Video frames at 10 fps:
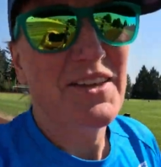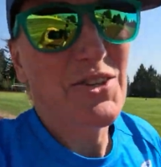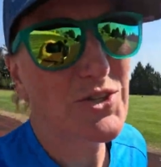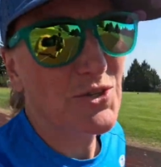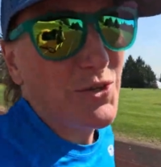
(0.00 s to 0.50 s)

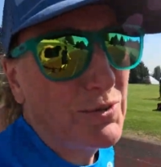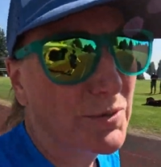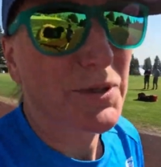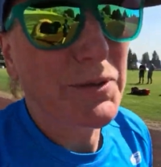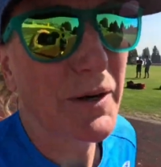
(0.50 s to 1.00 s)

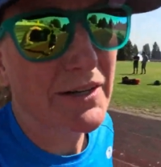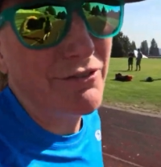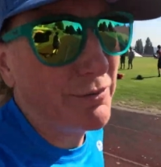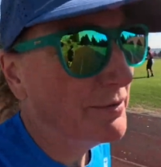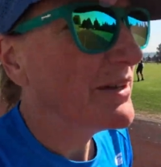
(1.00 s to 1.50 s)
So we're running
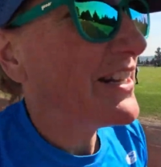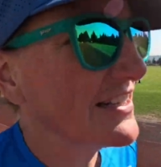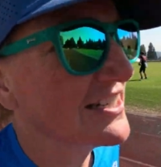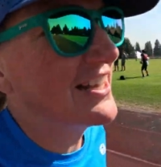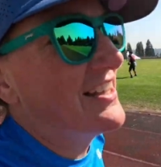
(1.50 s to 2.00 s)
for 1
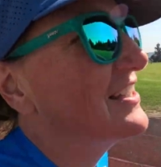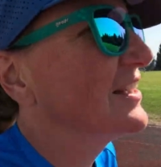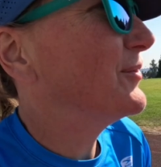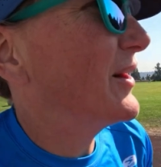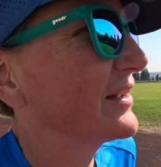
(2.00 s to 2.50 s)
minute,
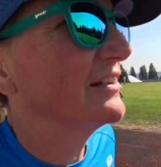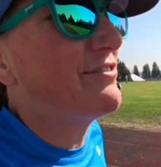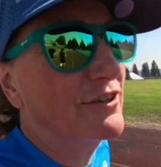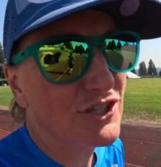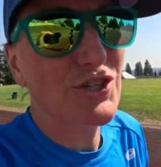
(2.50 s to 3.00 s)
walking
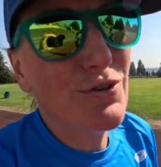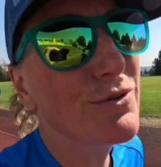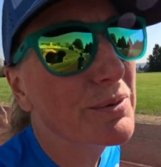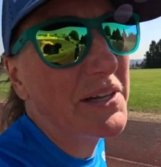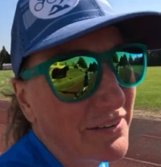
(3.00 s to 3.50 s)
for
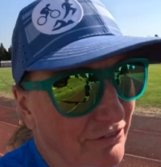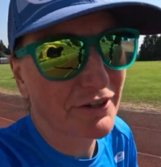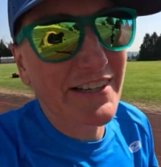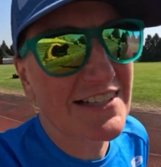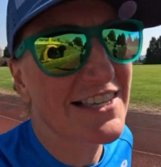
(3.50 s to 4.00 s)
two
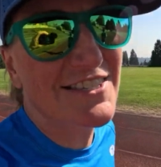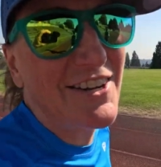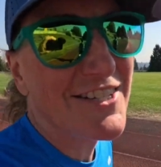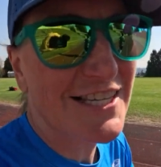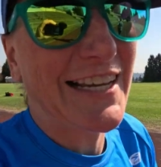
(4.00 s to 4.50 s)
recoveries. This is
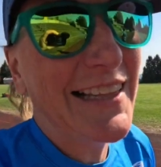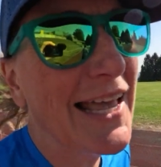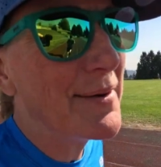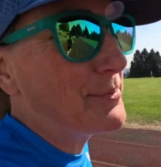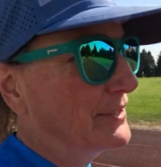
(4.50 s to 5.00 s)
our second lap.